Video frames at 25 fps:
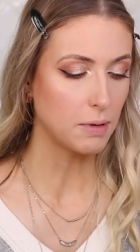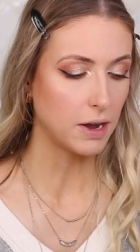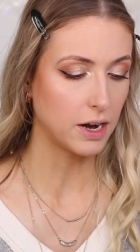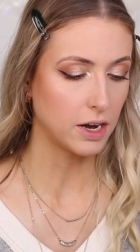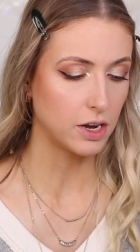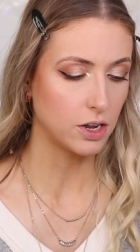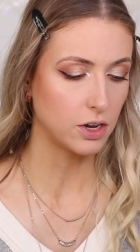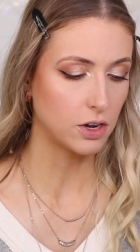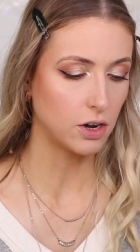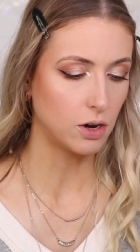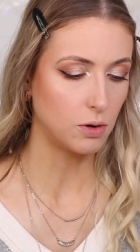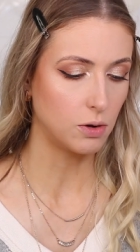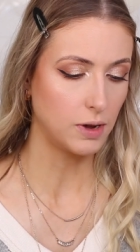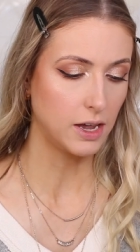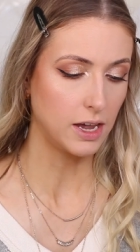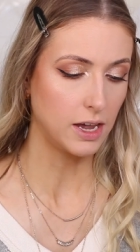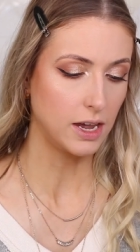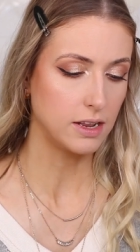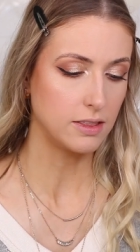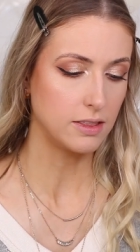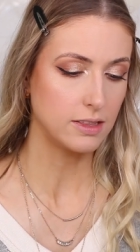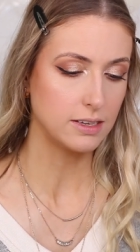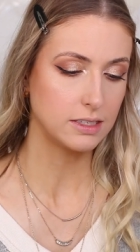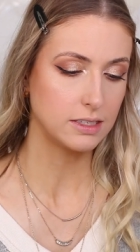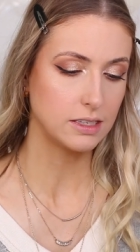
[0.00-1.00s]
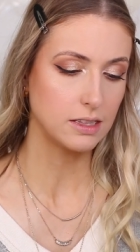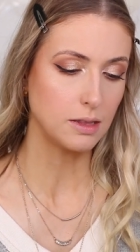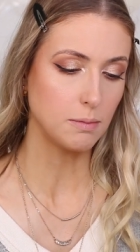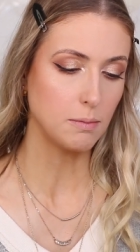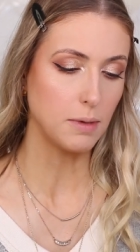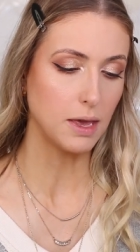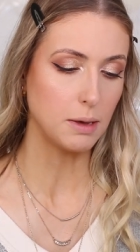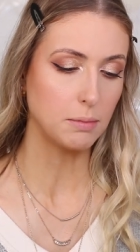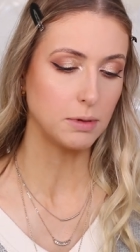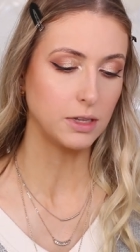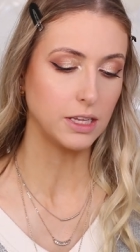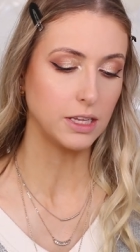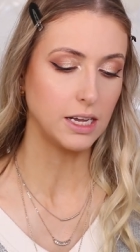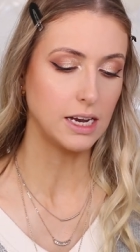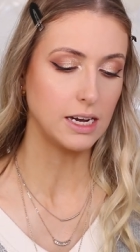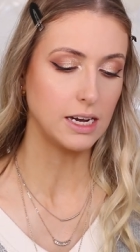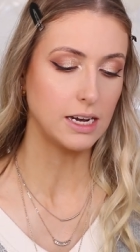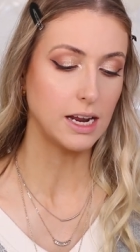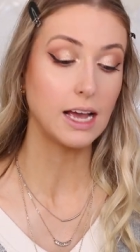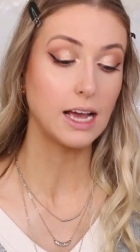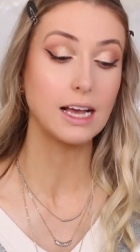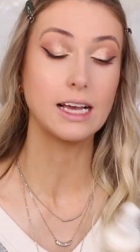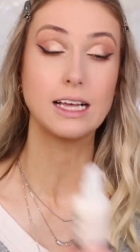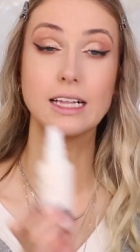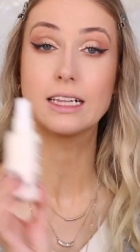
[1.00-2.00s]
I'm gonna go in, this is the
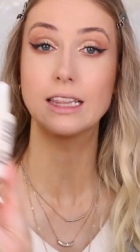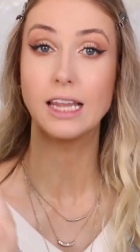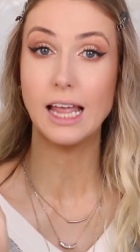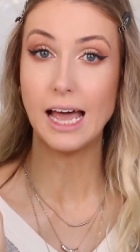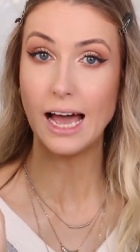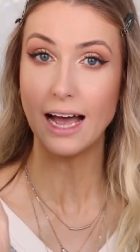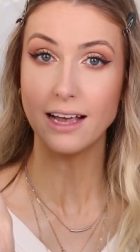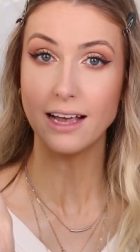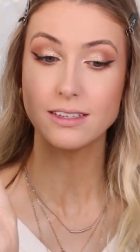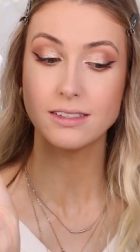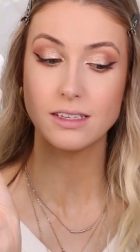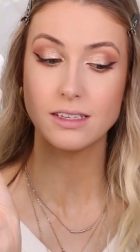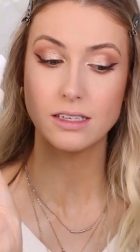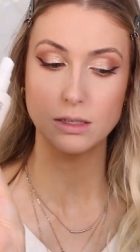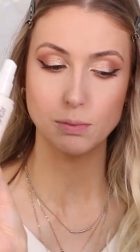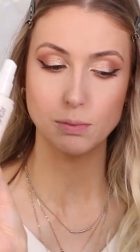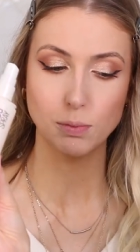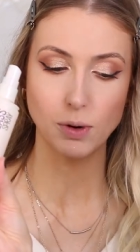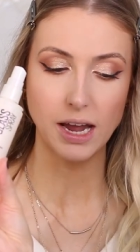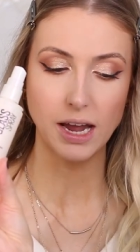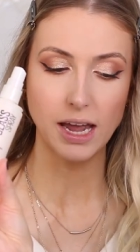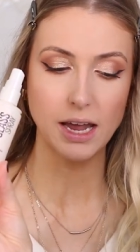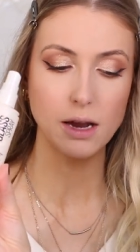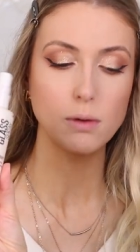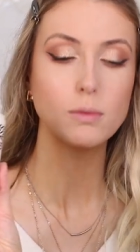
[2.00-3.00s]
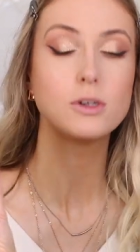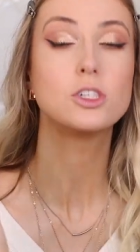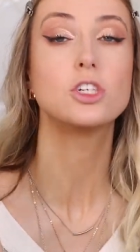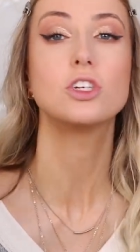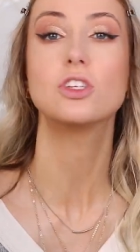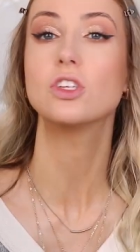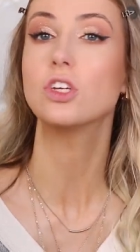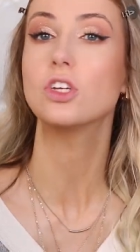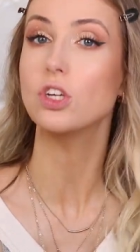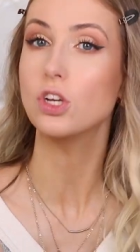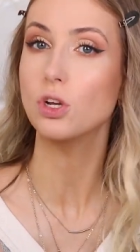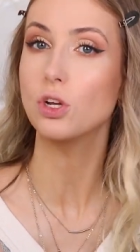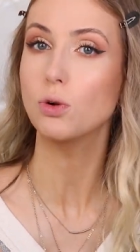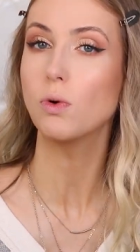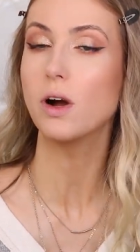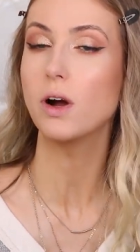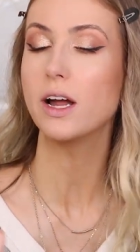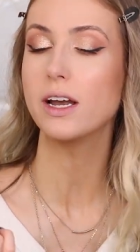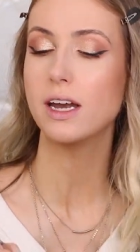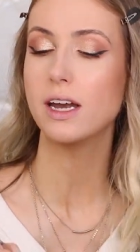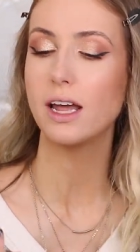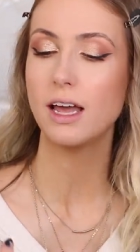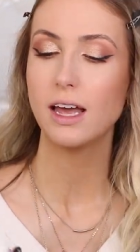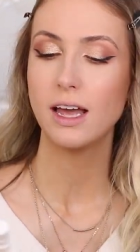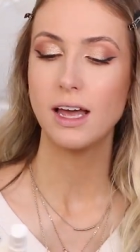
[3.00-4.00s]
Maybelline Glass Spray, which is a new
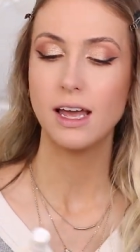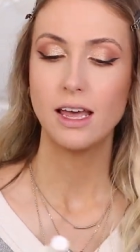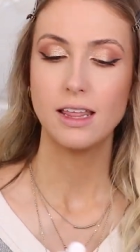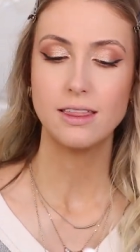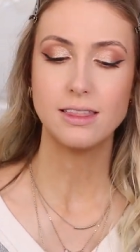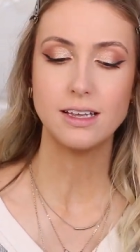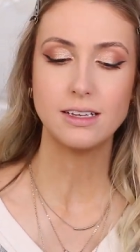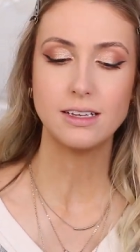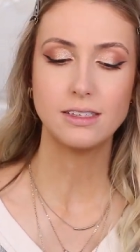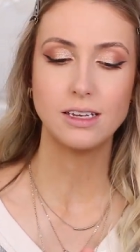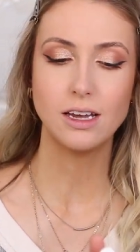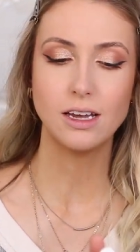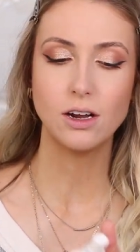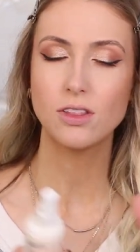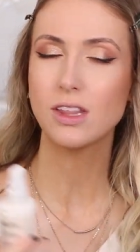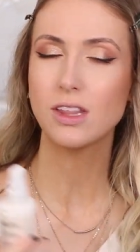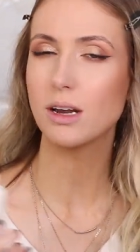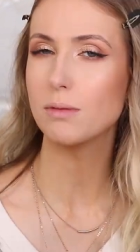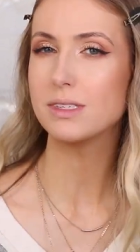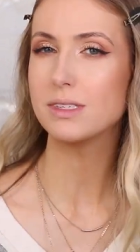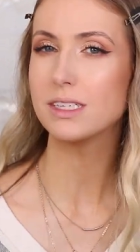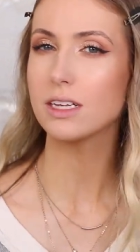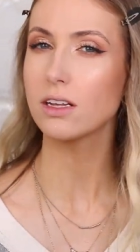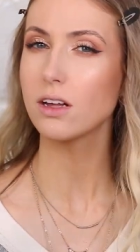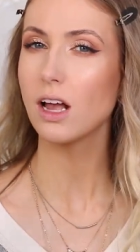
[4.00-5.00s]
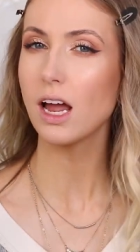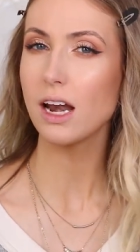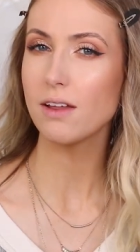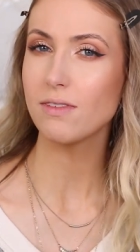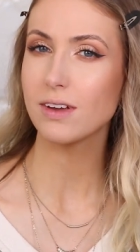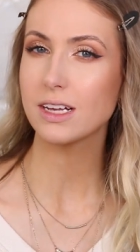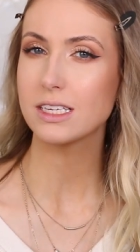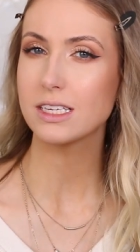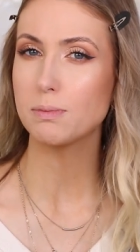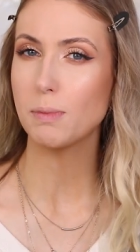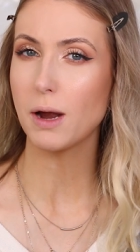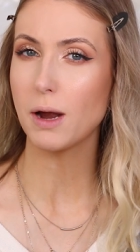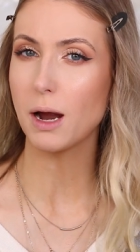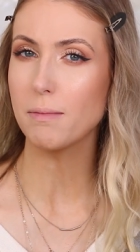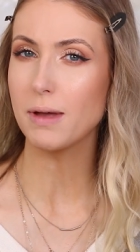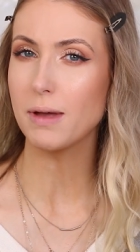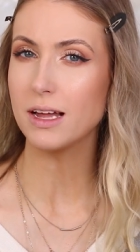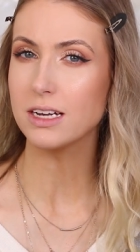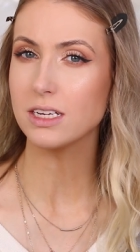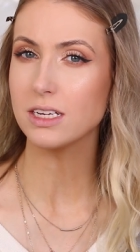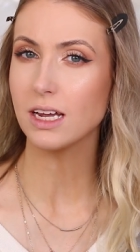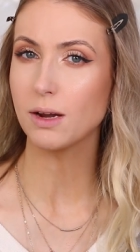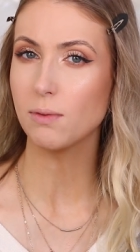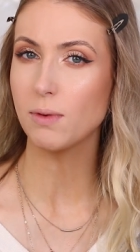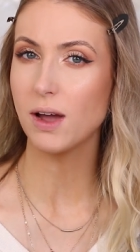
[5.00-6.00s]
one this year that I'm still kind of
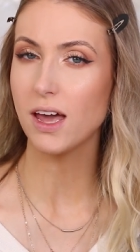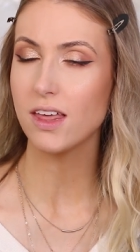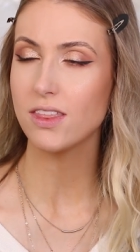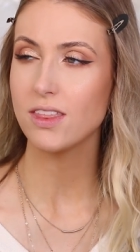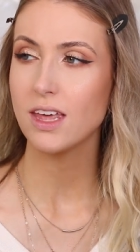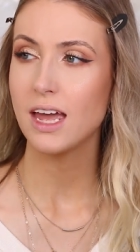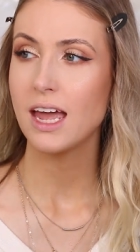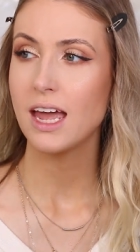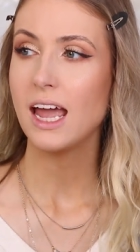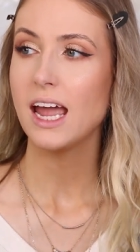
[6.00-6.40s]
experimenting with.